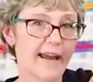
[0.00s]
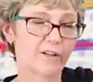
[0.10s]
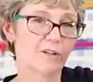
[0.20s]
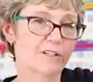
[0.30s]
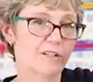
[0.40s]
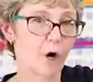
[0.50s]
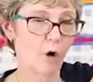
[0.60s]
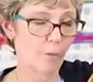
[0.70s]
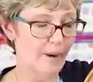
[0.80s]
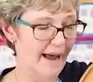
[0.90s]
handles, the
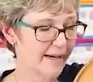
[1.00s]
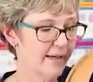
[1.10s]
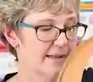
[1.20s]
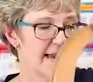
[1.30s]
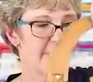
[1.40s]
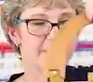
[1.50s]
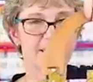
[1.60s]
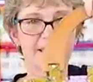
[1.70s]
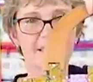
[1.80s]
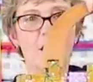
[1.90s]
whole bag
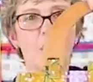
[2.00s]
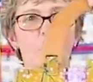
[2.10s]
collapses,